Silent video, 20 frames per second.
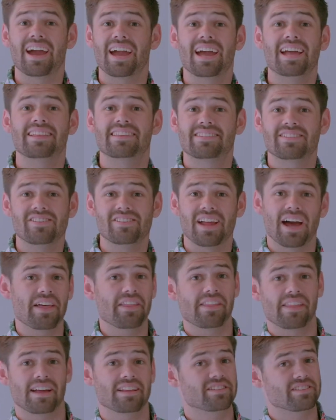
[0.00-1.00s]
right, and so now
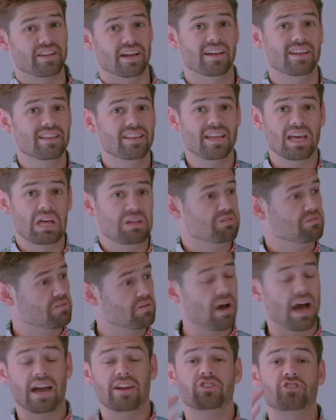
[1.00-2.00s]
that that's done,
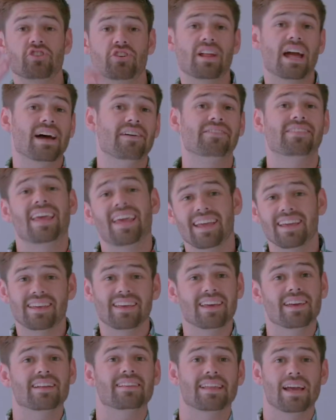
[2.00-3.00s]
I should have 10 gig